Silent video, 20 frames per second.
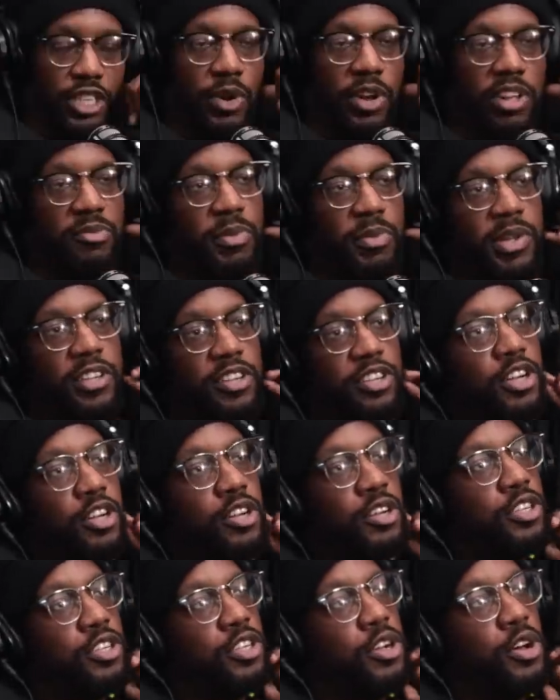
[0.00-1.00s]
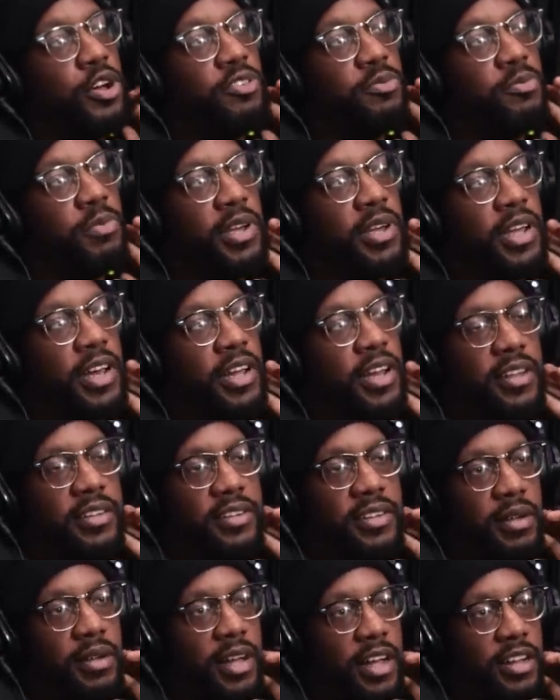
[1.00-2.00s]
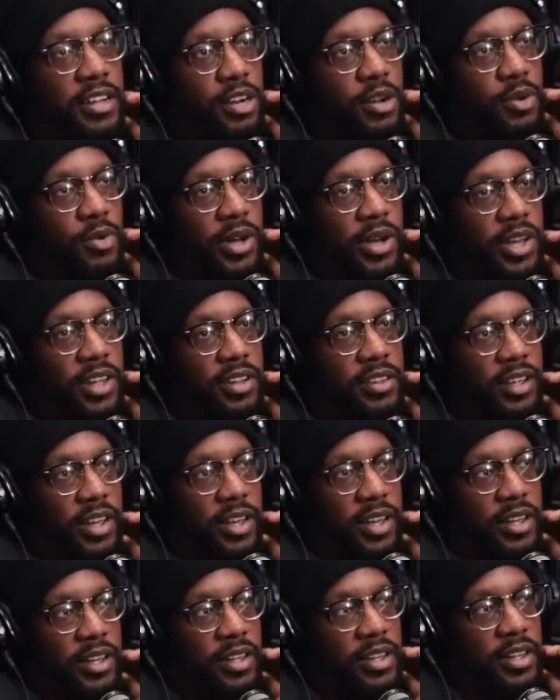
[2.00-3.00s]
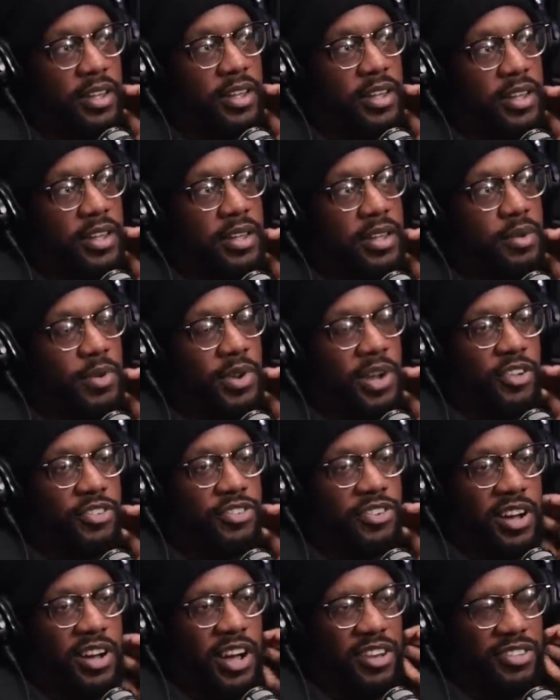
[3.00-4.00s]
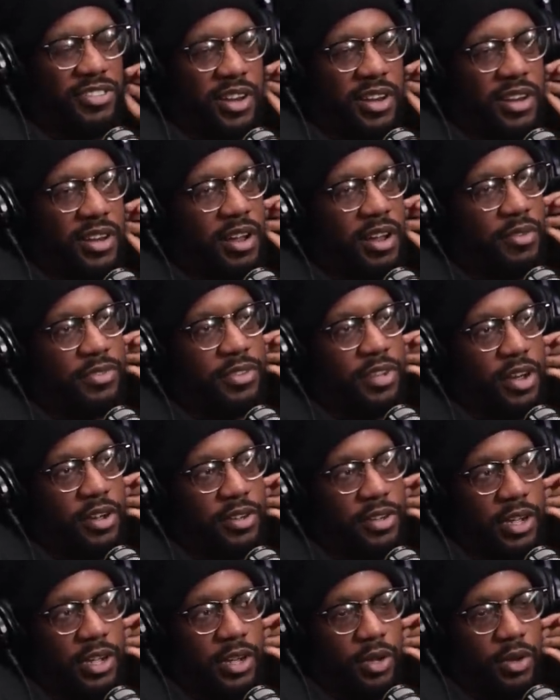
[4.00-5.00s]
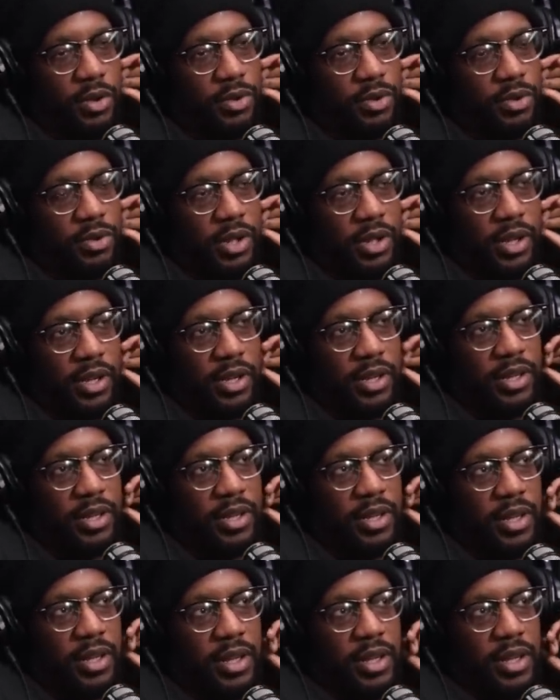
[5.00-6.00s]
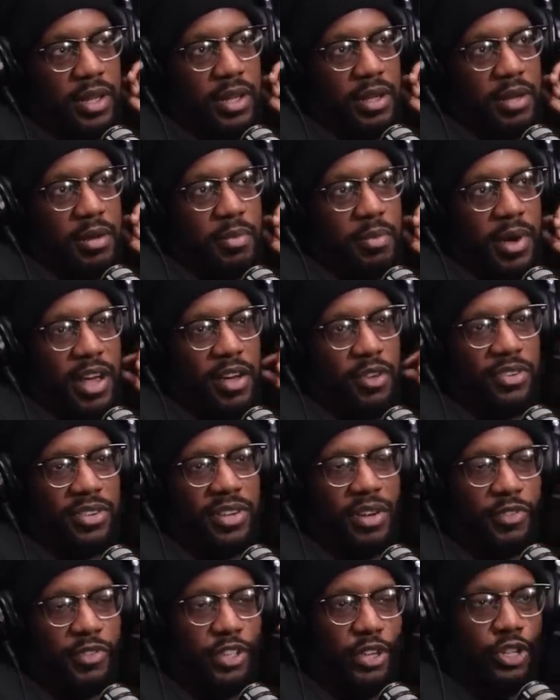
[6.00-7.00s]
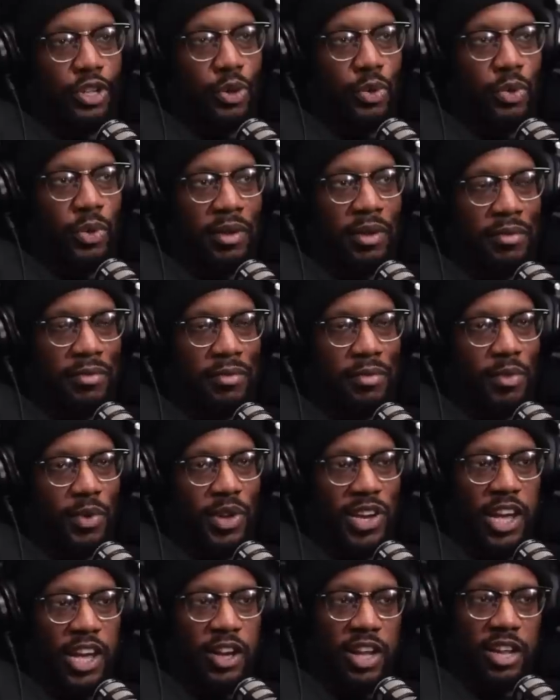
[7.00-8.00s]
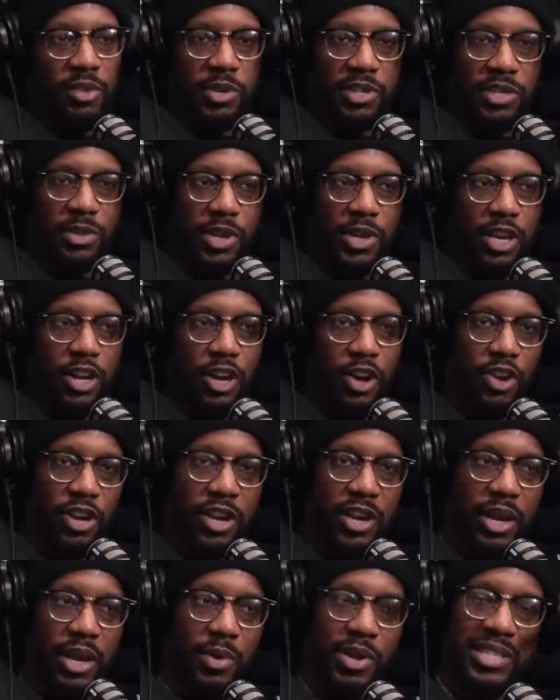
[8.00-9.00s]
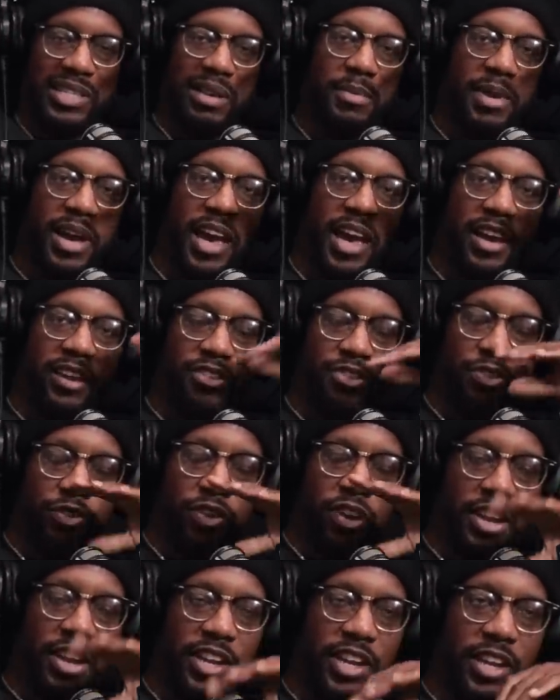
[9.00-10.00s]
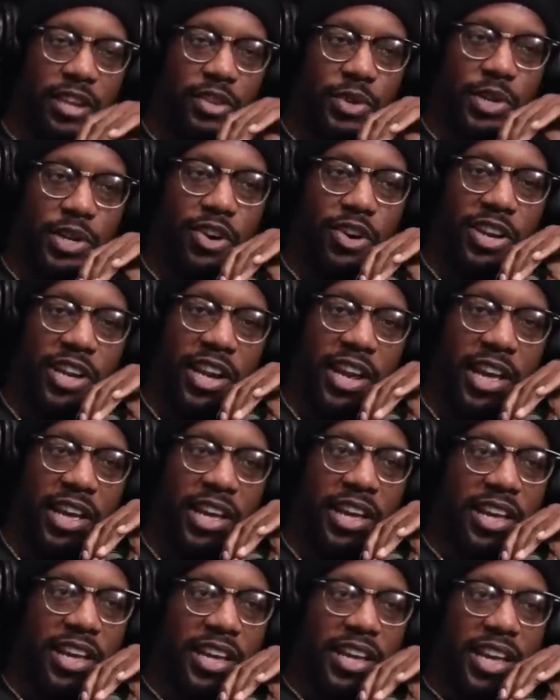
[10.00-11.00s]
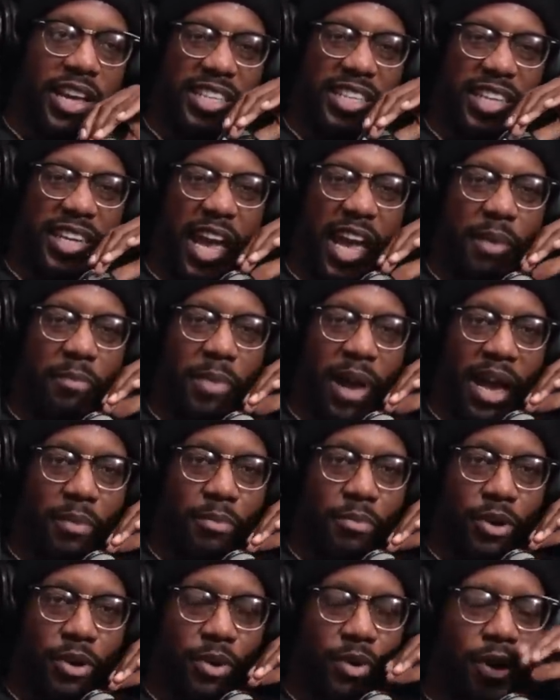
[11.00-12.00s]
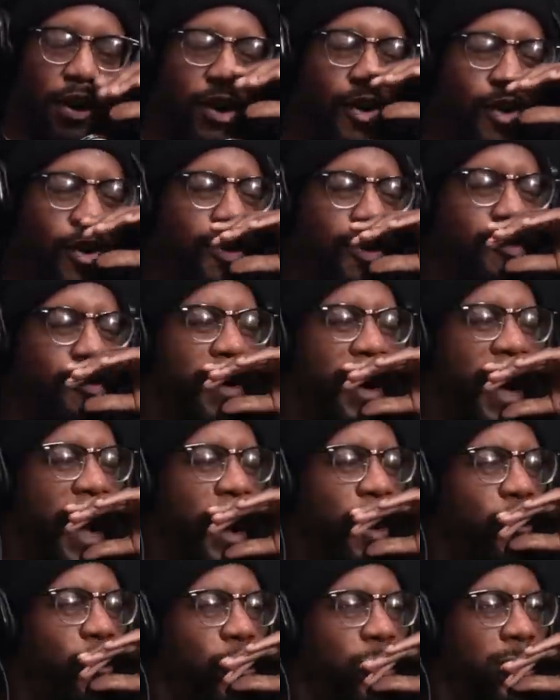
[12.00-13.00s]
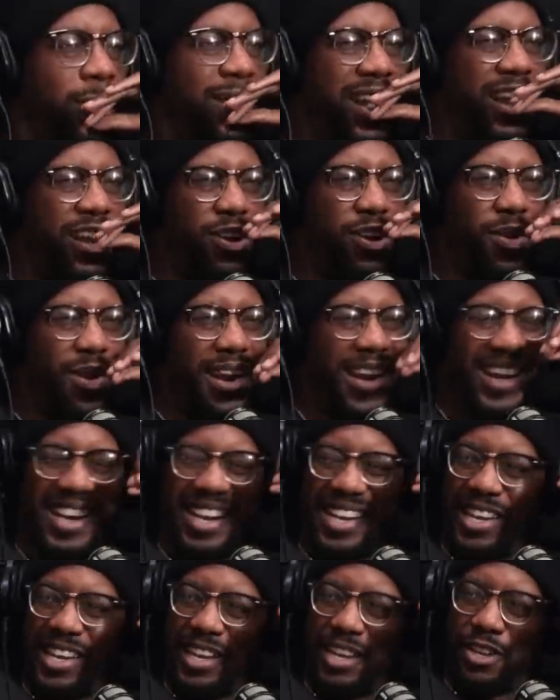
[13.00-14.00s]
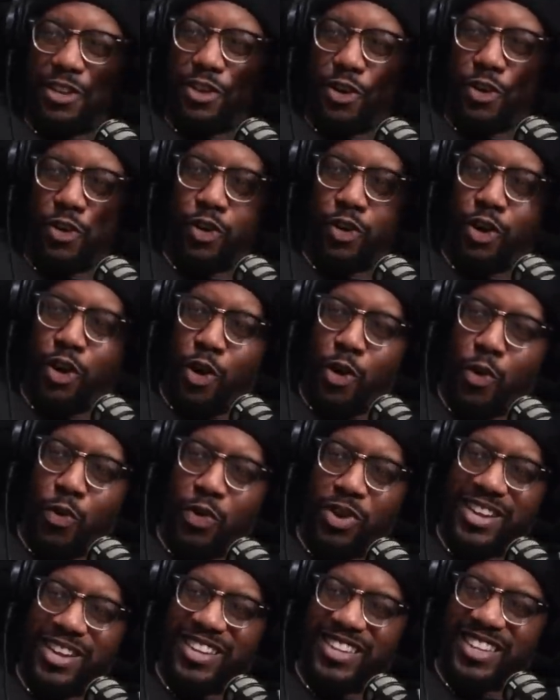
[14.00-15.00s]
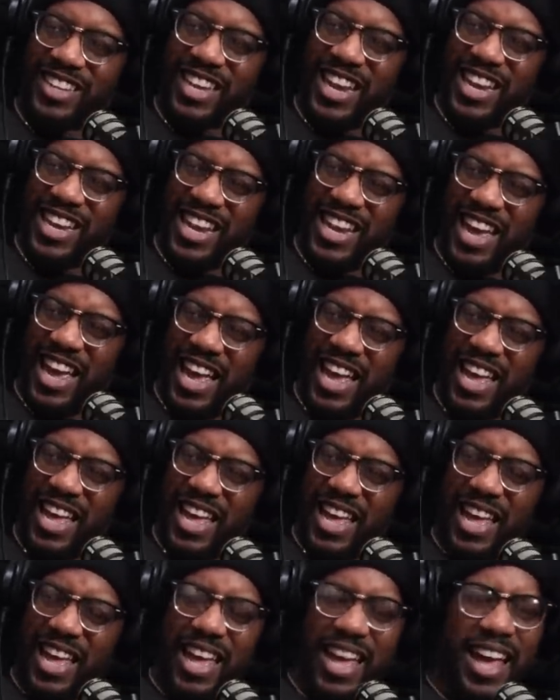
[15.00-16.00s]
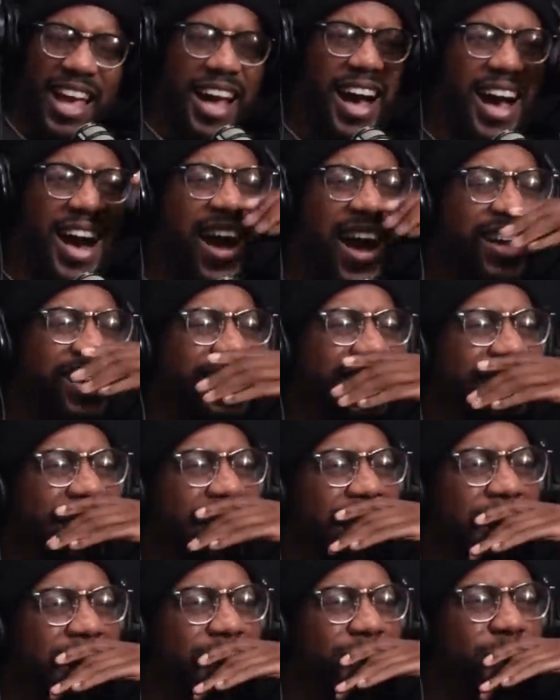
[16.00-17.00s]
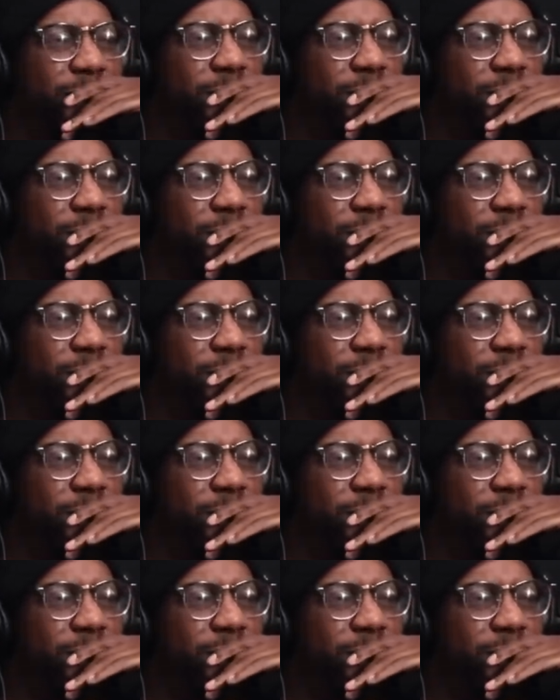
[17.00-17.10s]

Do you know it's me? Yeah. I don't know what it is, yeah. When I was younger, I used to love dark skin girls, yeah. But it was something to do with especially when they go on holiday. One time my ex, who's gone in, she was on holiday. She came back, bro. Oh my God. You know, they get the glow on the skin, yeah? I said,